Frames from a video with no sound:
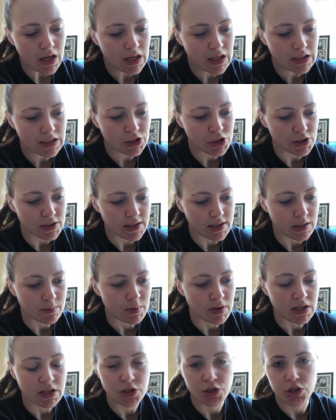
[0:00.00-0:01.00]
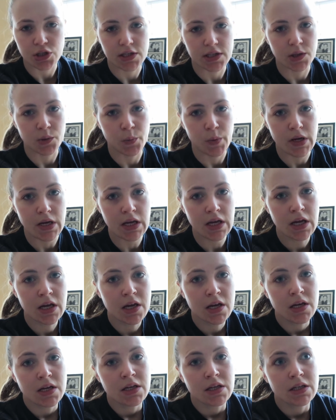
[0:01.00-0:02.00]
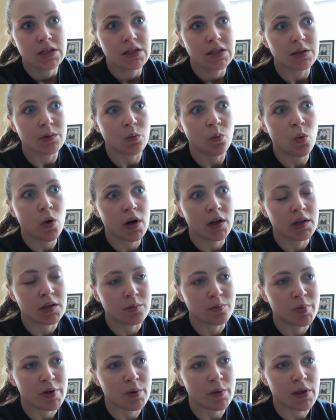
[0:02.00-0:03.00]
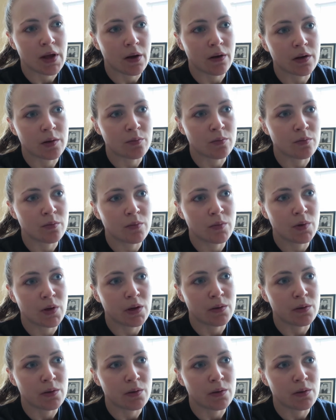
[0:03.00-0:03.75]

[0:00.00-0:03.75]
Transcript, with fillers: It's just going to be an interesting week to one be without him